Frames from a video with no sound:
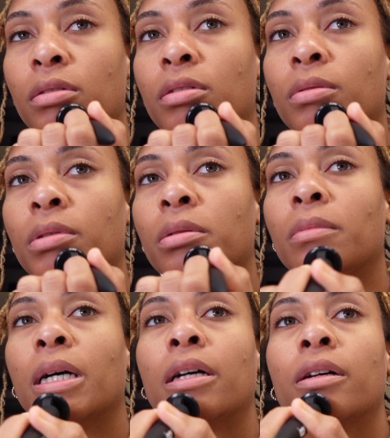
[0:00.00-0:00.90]
doing
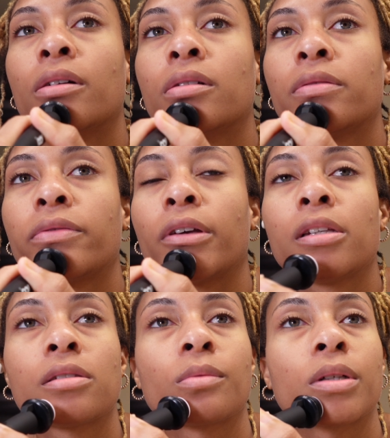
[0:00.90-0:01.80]
my whole
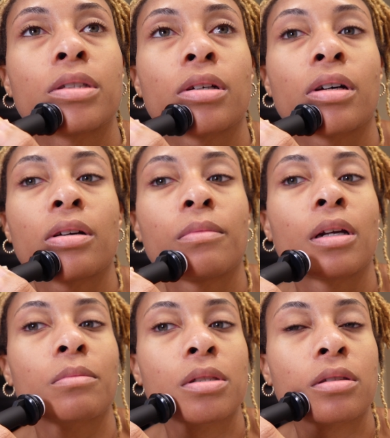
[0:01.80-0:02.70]
face one time and
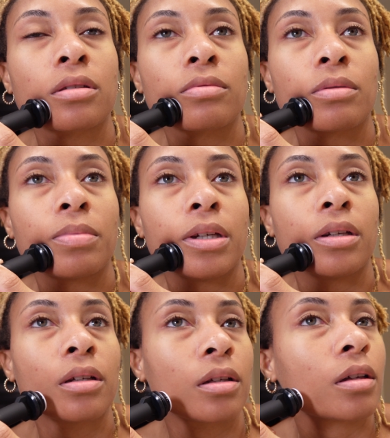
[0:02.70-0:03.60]
I'm just gonna repeat
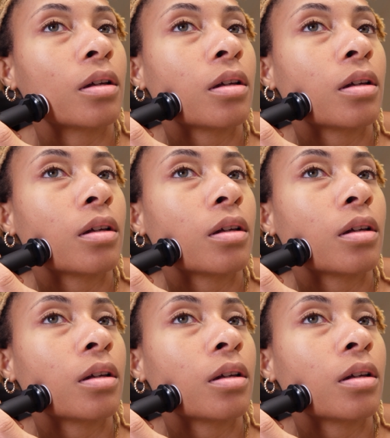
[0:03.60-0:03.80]
it